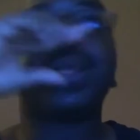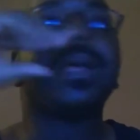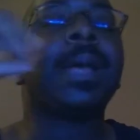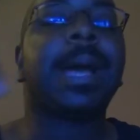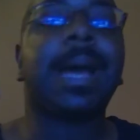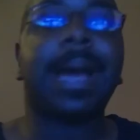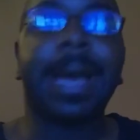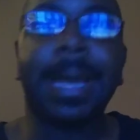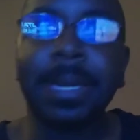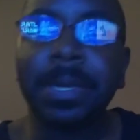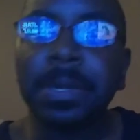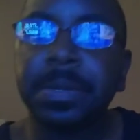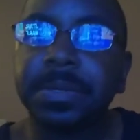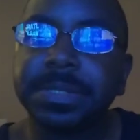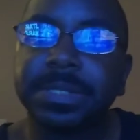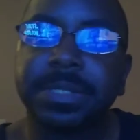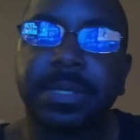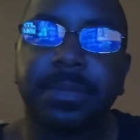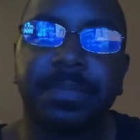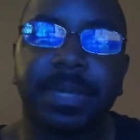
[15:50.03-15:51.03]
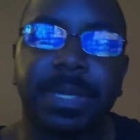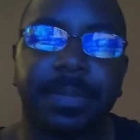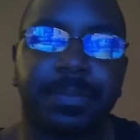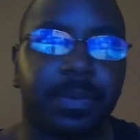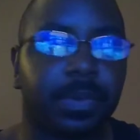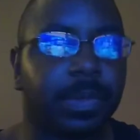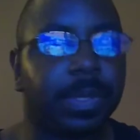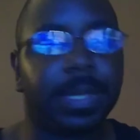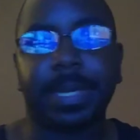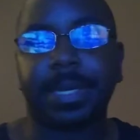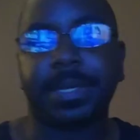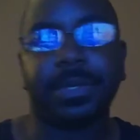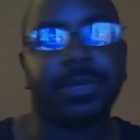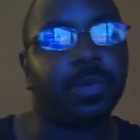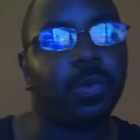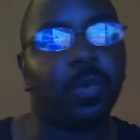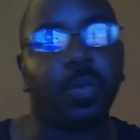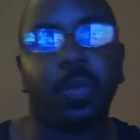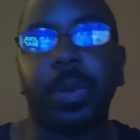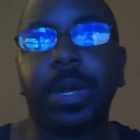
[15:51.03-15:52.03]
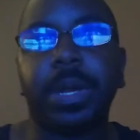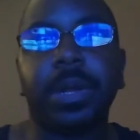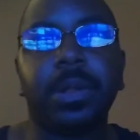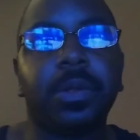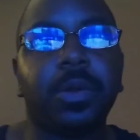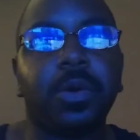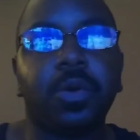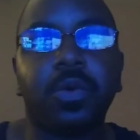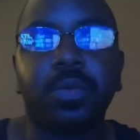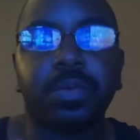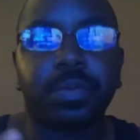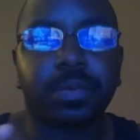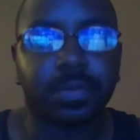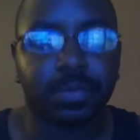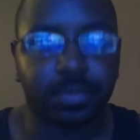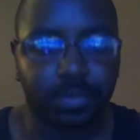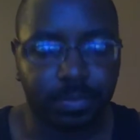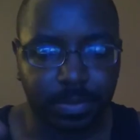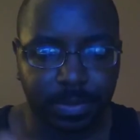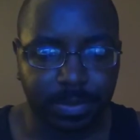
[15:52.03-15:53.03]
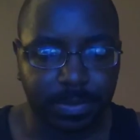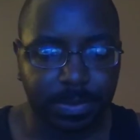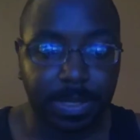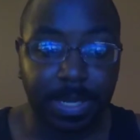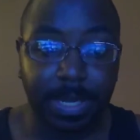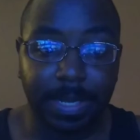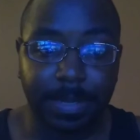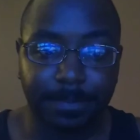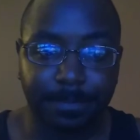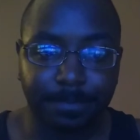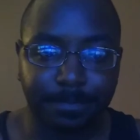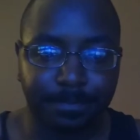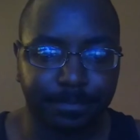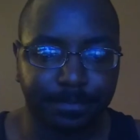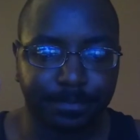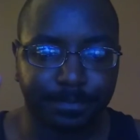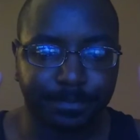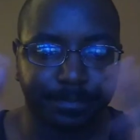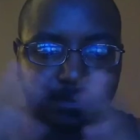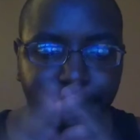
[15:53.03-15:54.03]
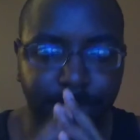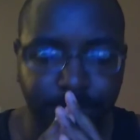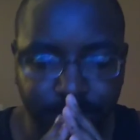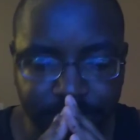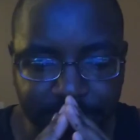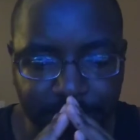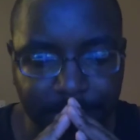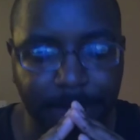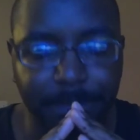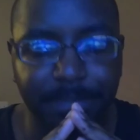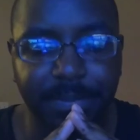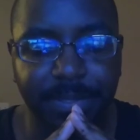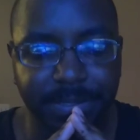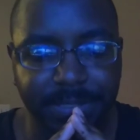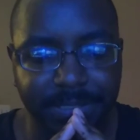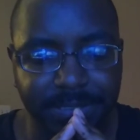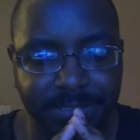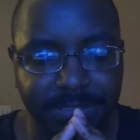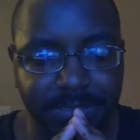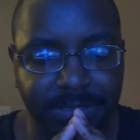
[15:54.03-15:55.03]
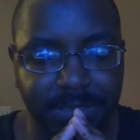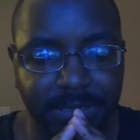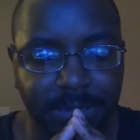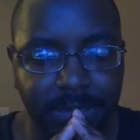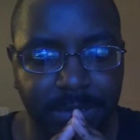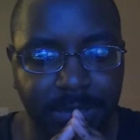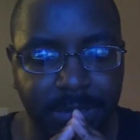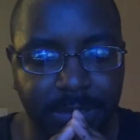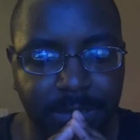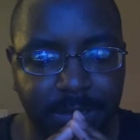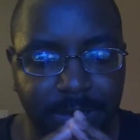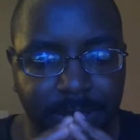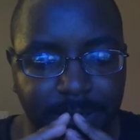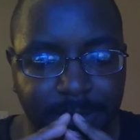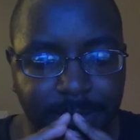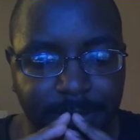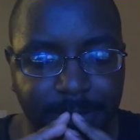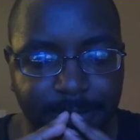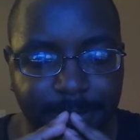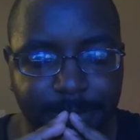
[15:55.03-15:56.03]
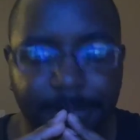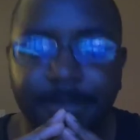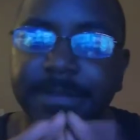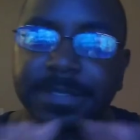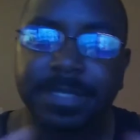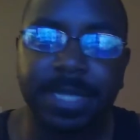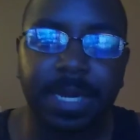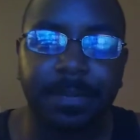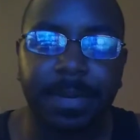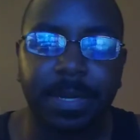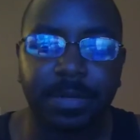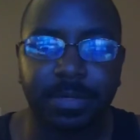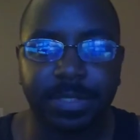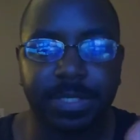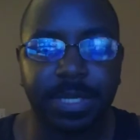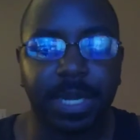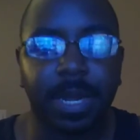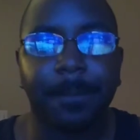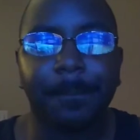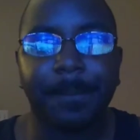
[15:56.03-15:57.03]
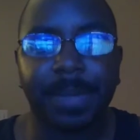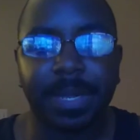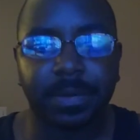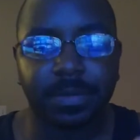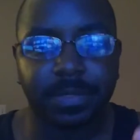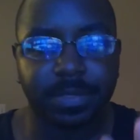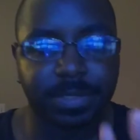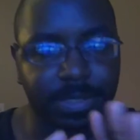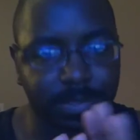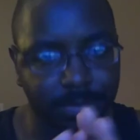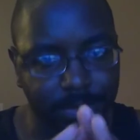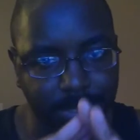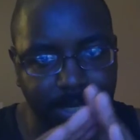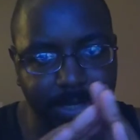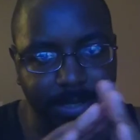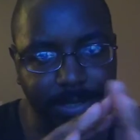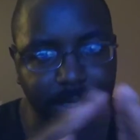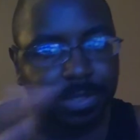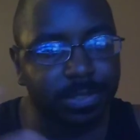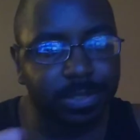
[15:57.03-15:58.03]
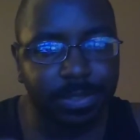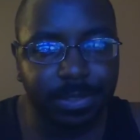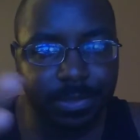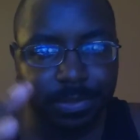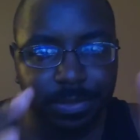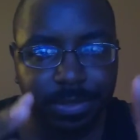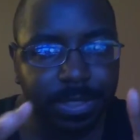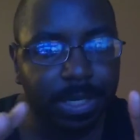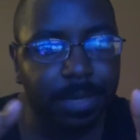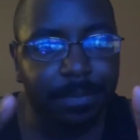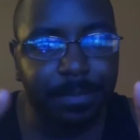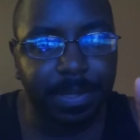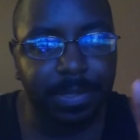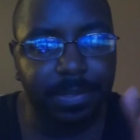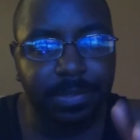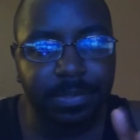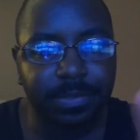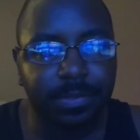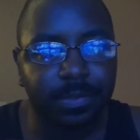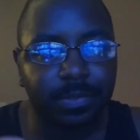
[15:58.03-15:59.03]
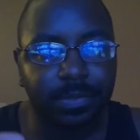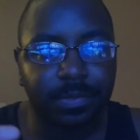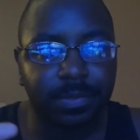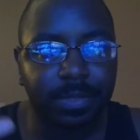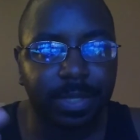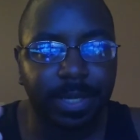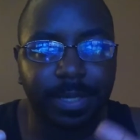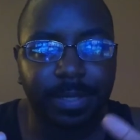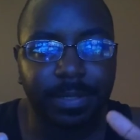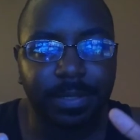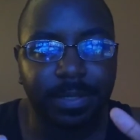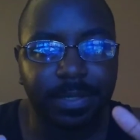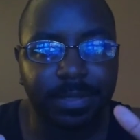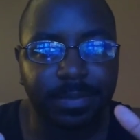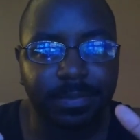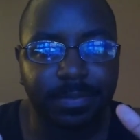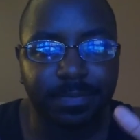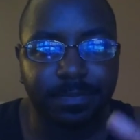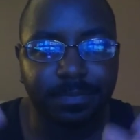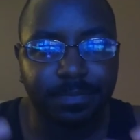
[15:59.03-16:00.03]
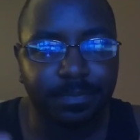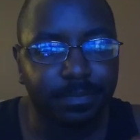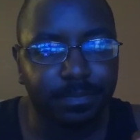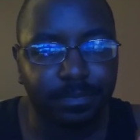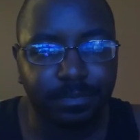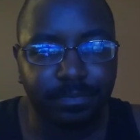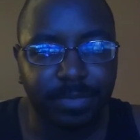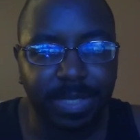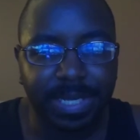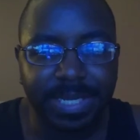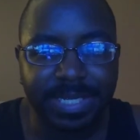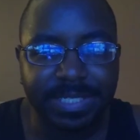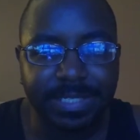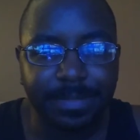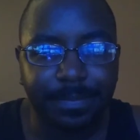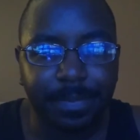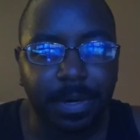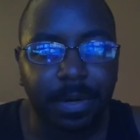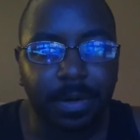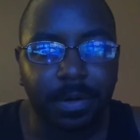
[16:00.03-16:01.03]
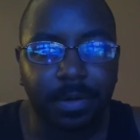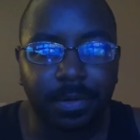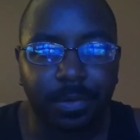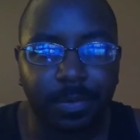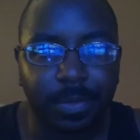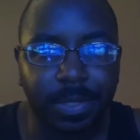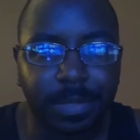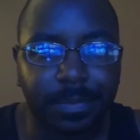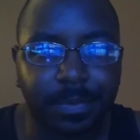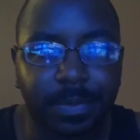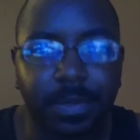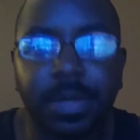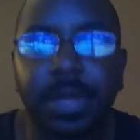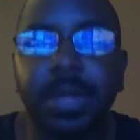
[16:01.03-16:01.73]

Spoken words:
I know some people that could do well over. How do I put this? Talk about dumbbells. So like I'll just use dumbbells or like easy bar or whatever.